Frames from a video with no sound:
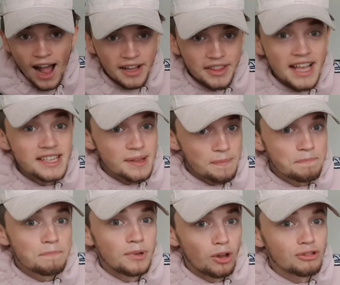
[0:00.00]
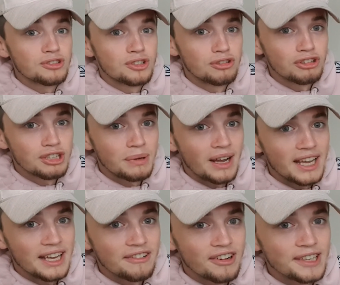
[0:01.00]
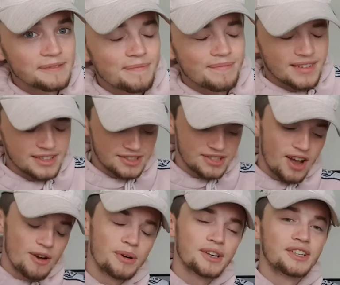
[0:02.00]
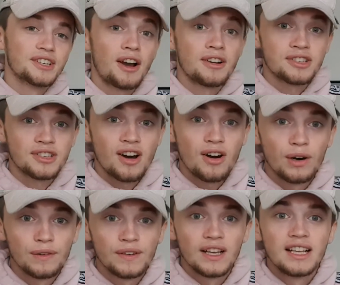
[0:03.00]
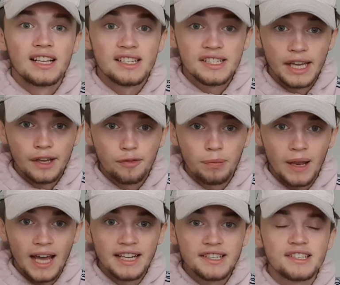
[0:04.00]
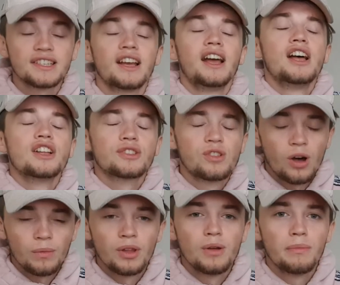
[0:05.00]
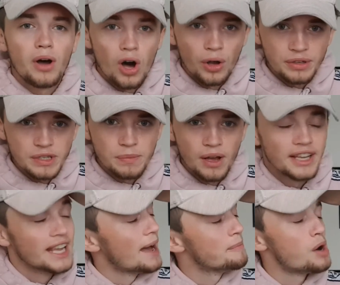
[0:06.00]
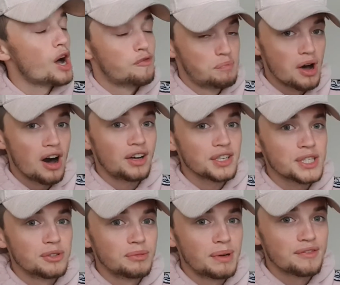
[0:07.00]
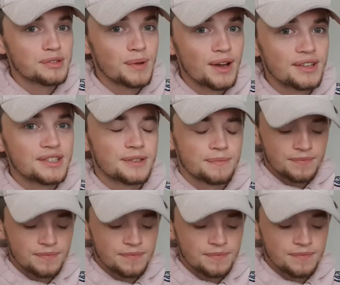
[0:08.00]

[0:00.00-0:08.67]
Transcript: There's a lot to talk about here, right? So, we're going to go start off. 6th place, Tottenham Hotspur. Yeah, I've put Arsenal above Spurs.